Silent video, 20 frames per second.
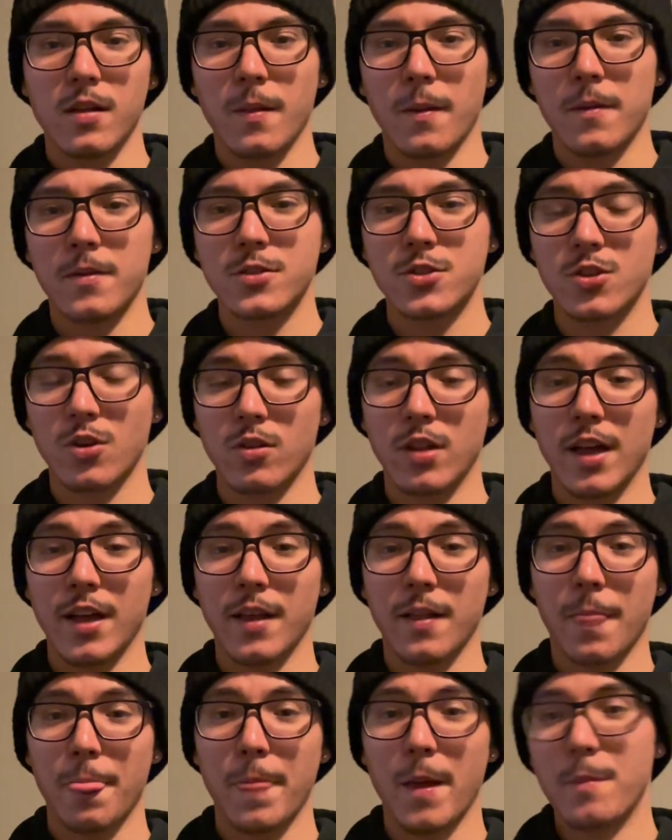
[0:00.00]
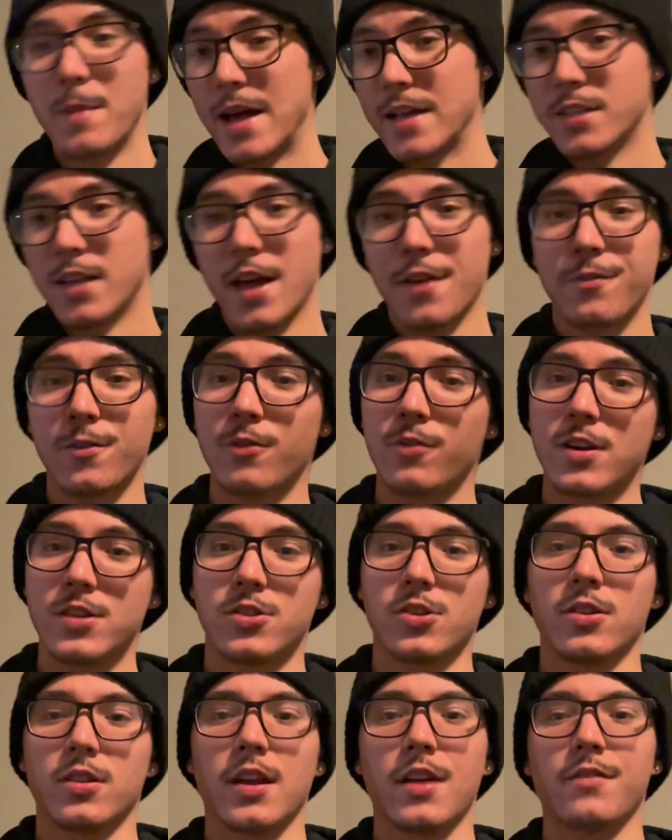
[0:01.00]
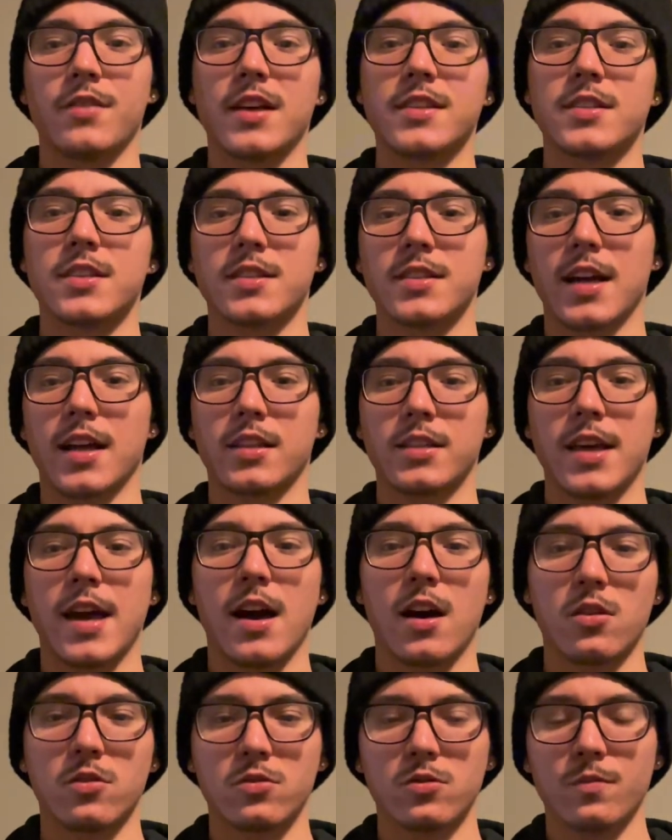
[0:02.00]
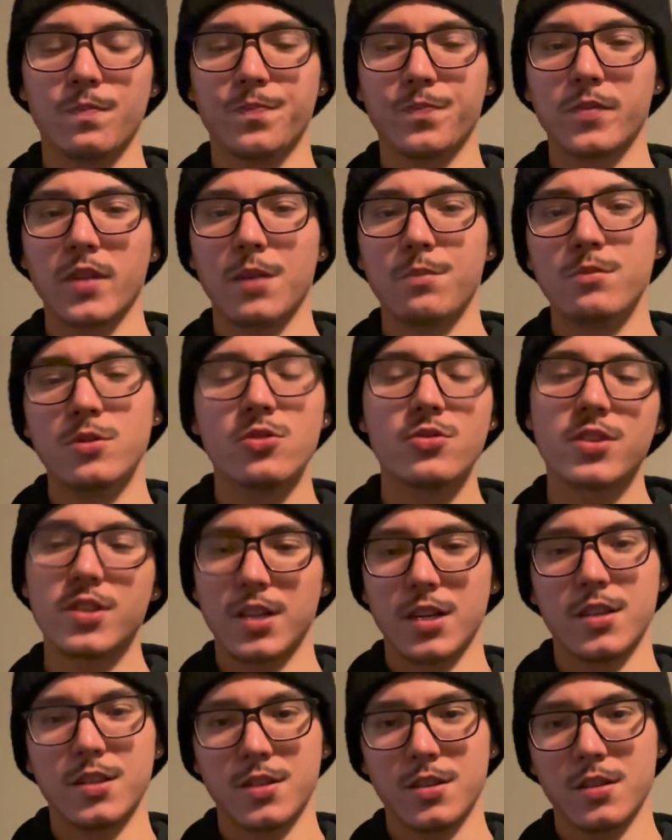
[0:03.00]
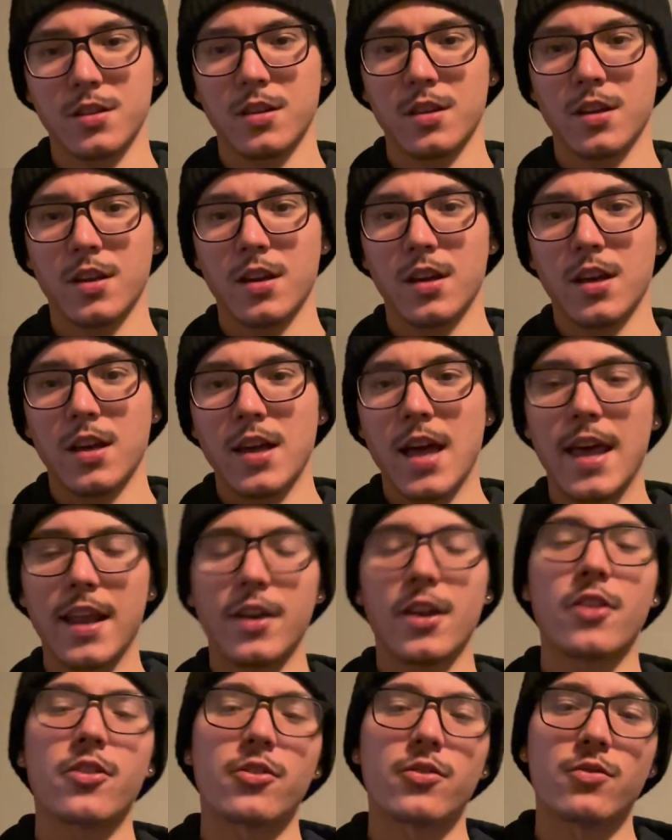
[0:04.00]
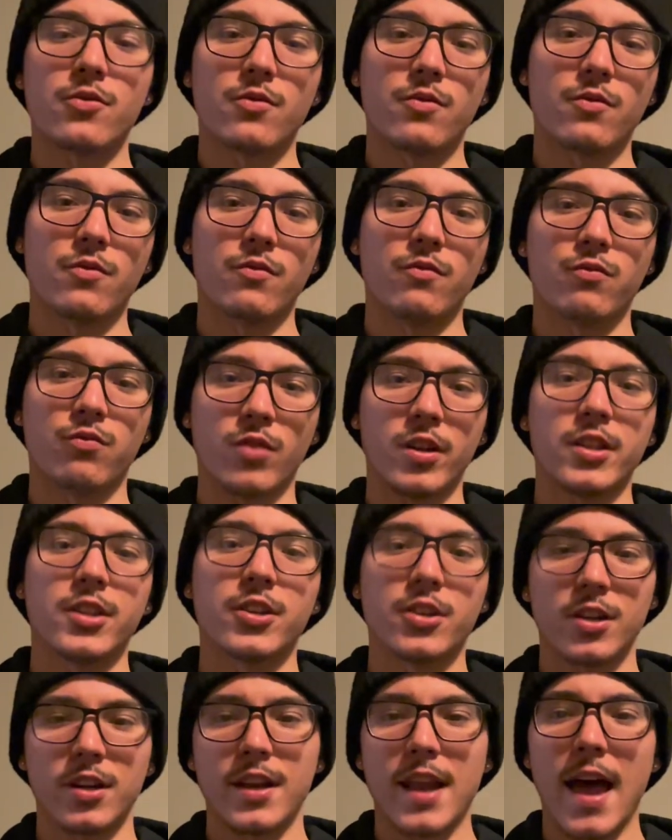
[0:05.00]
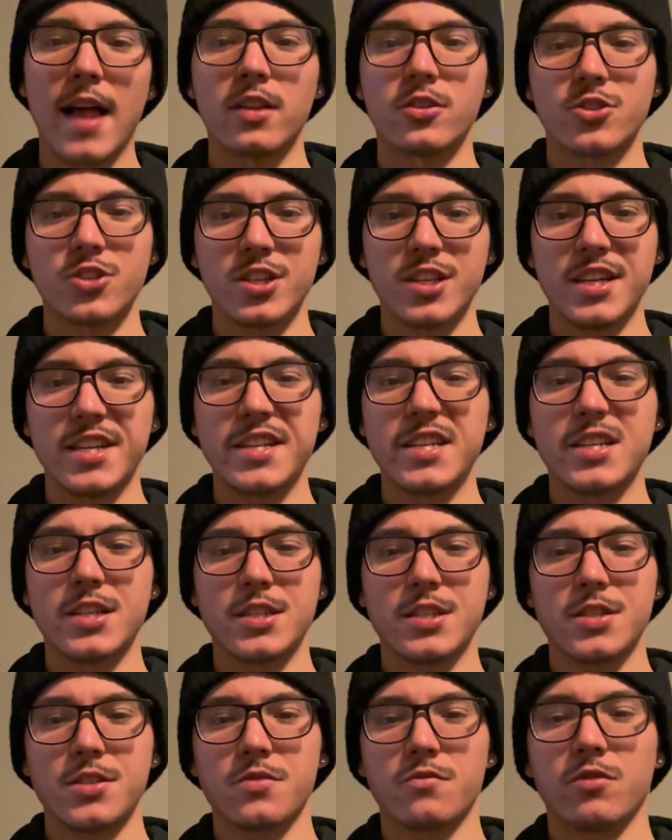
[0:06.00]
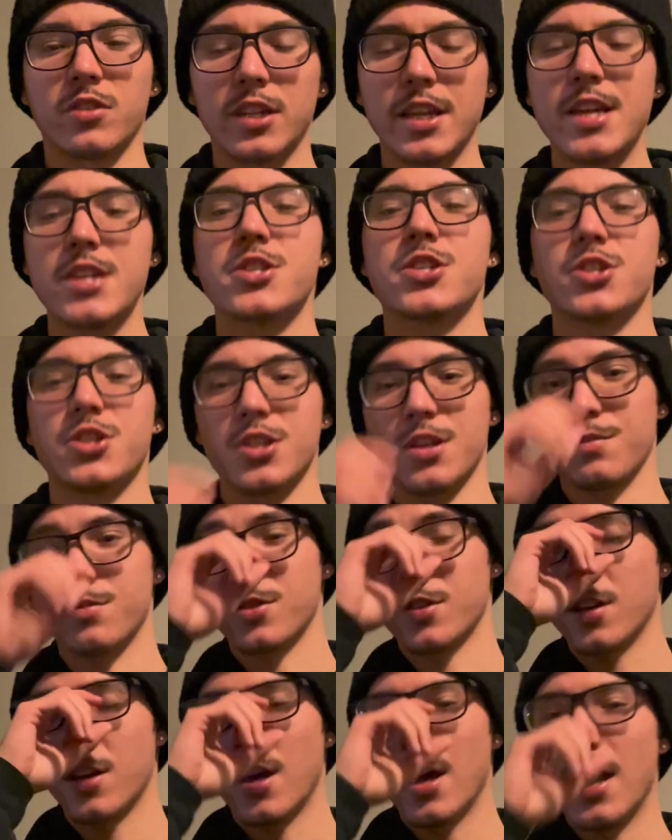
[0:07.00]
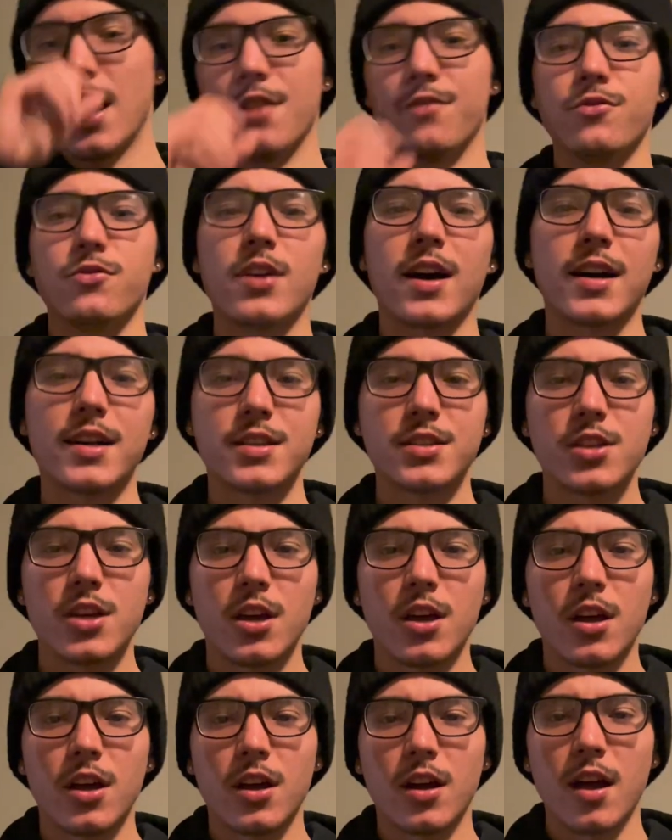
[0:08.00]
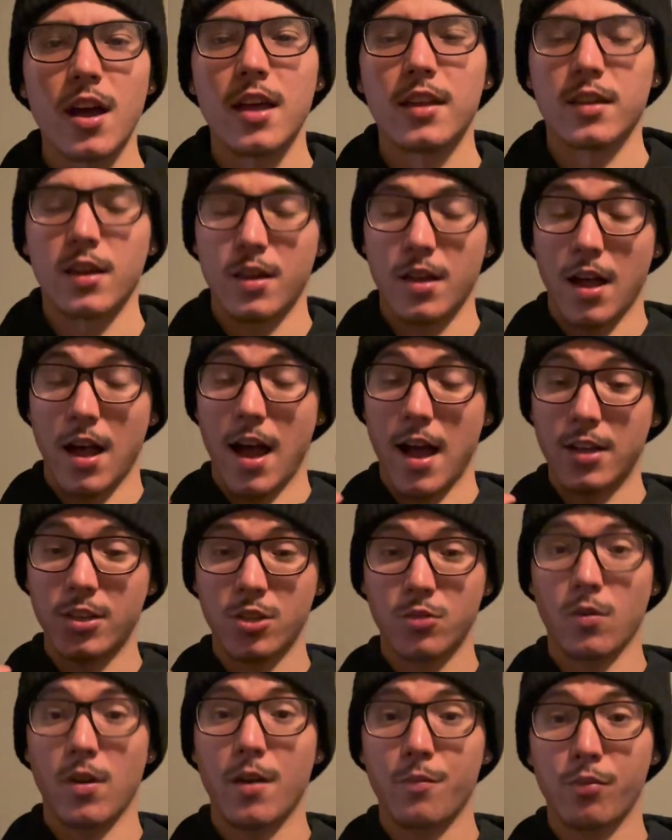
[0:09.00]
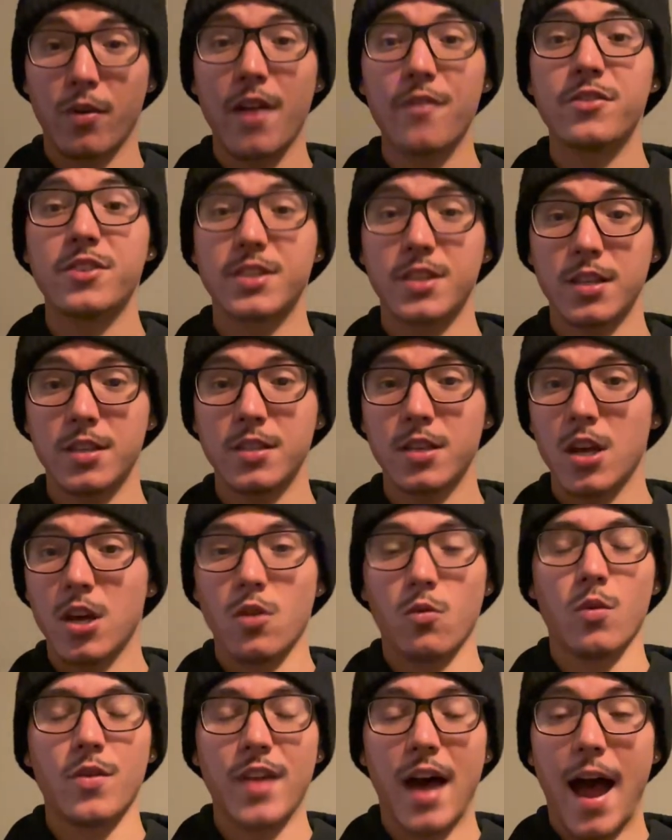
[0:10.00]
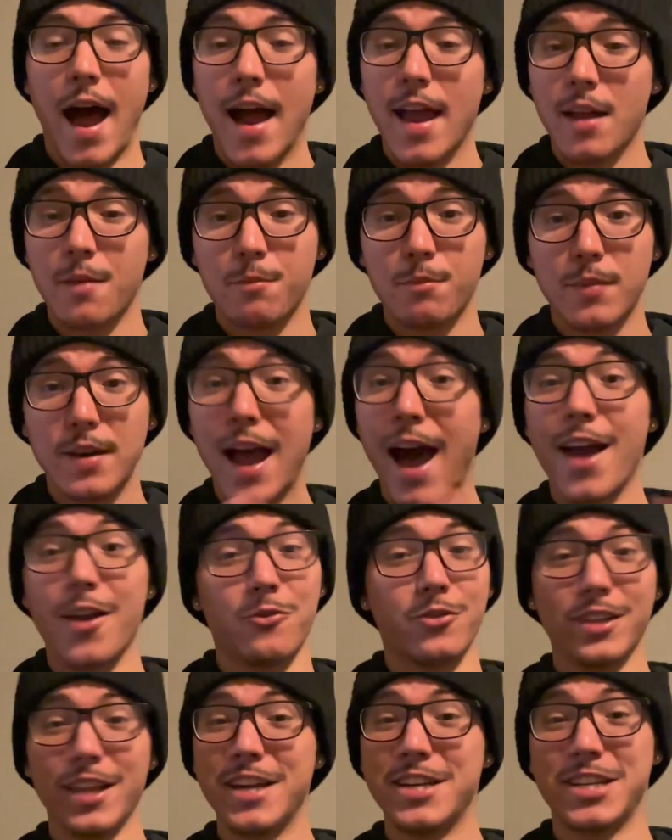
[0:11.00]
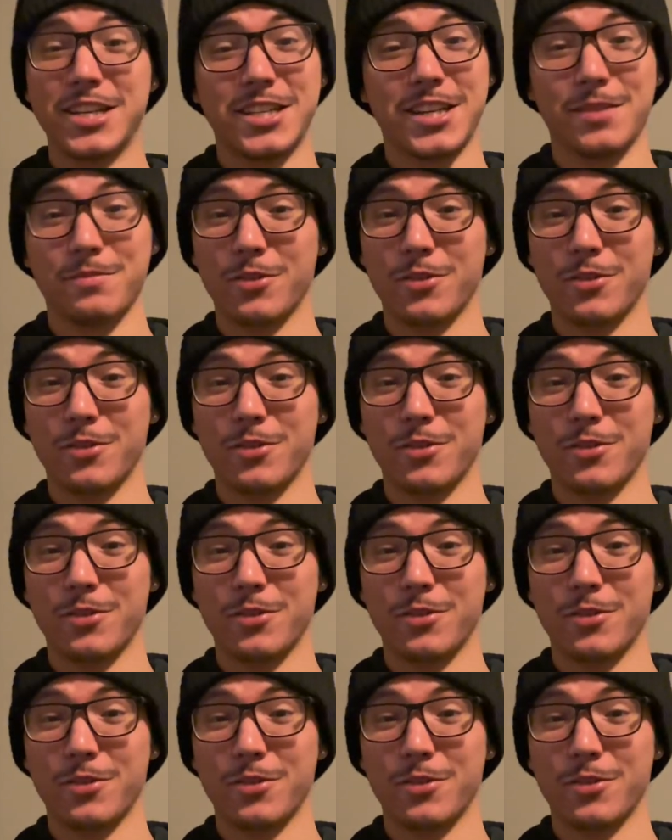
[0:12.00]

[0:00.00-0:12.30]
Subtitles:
So like imagine that for the rest of your life. That's exactly how music is. And another really good analogy is relationships. If you guys, I just want to preface this with I am not a relationship